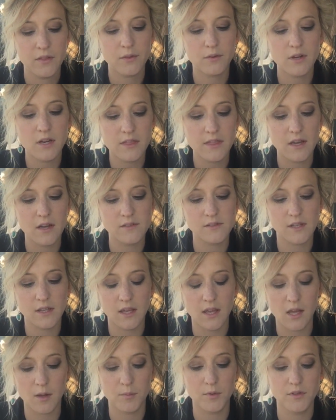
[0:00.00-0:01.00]
3,000
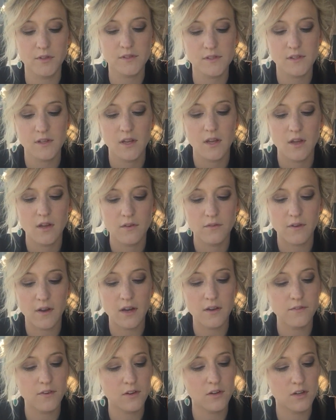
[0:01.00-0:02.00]
camels,
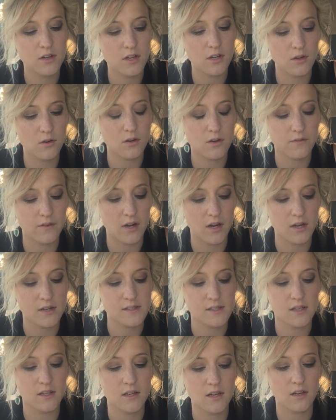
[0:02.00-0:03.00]
500 yoke of
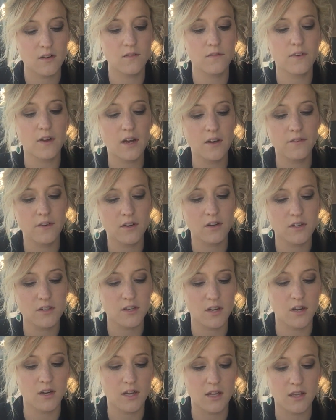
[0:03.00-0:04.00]
oxen, and 500
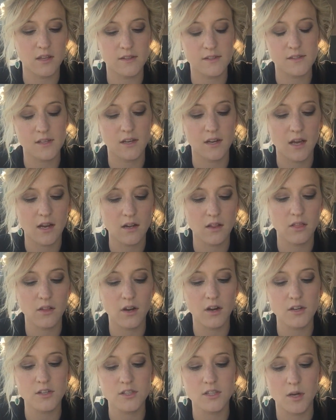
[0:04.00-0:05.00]
donkeys, and had a
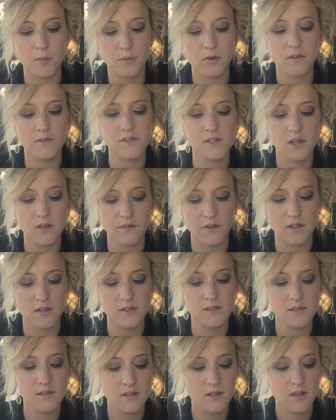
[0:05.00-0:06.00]
large number of
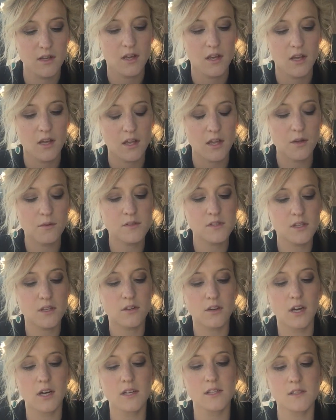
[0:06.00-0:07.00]
servants. He was the
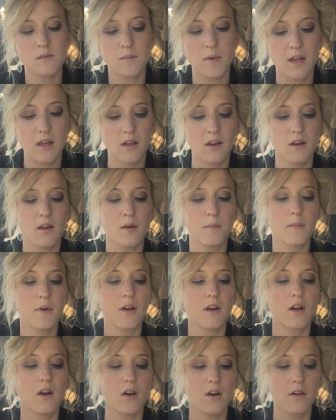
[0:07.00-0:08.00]
greatest man
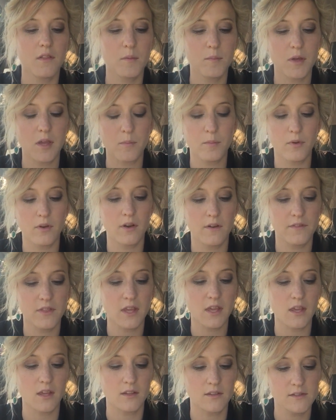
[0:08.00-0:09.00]
among all the people of the
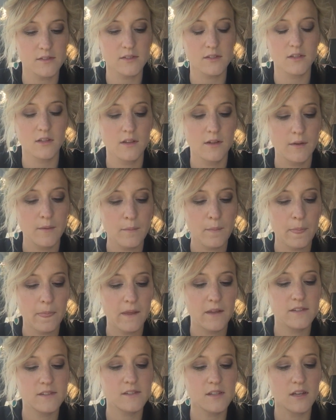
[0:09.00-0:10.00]
East.
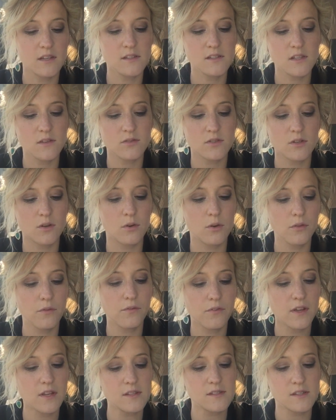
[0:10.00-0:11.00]
His sons used to hold
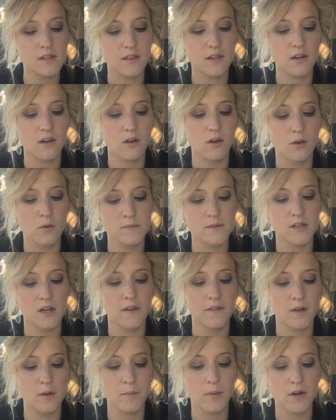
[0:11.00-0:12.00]
feasts in their homes
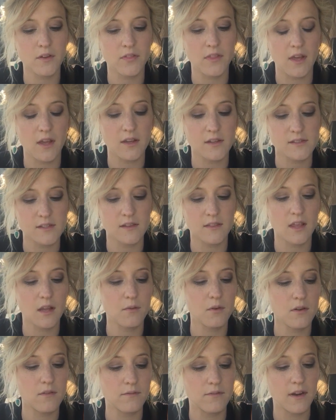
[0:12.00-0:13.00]
on their birthdays, and
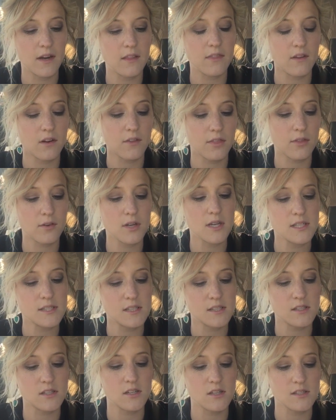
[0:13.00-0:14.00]
they would invite their 3
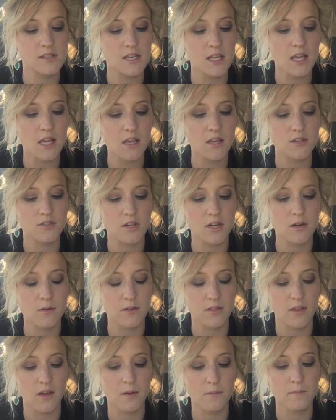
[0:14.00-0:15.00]
sisters to eat and drink
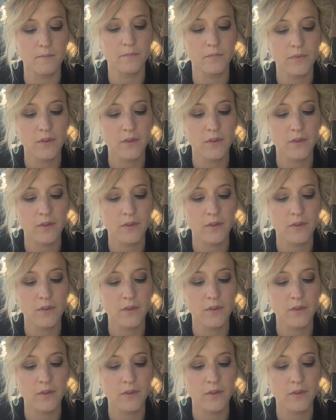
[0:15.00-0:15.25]
with them.